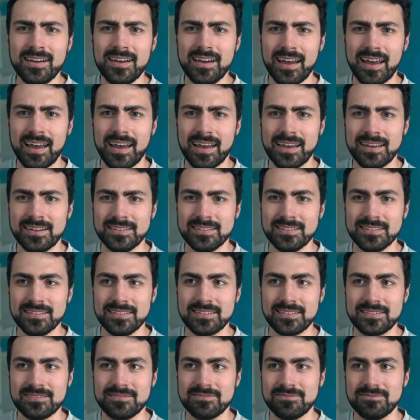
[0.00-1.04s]
and
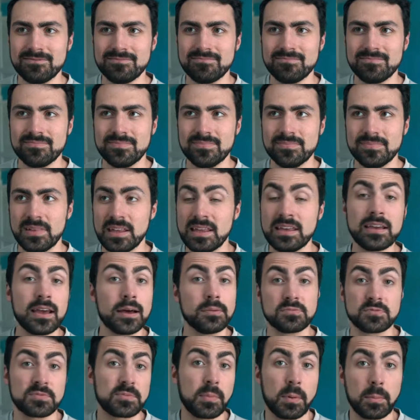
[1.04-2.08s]
he comes
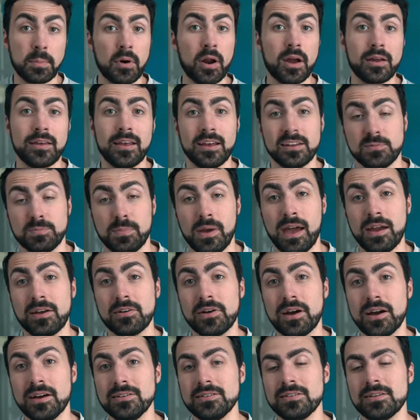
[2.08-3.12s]
from a broadcast
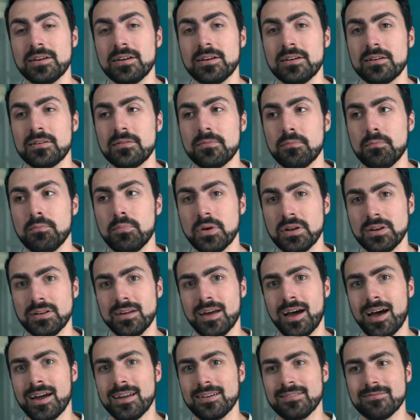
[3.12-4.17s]
background, but
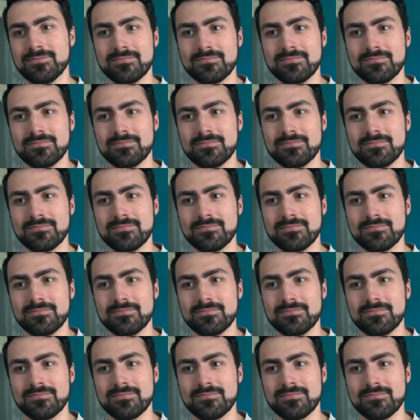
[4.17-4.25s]
not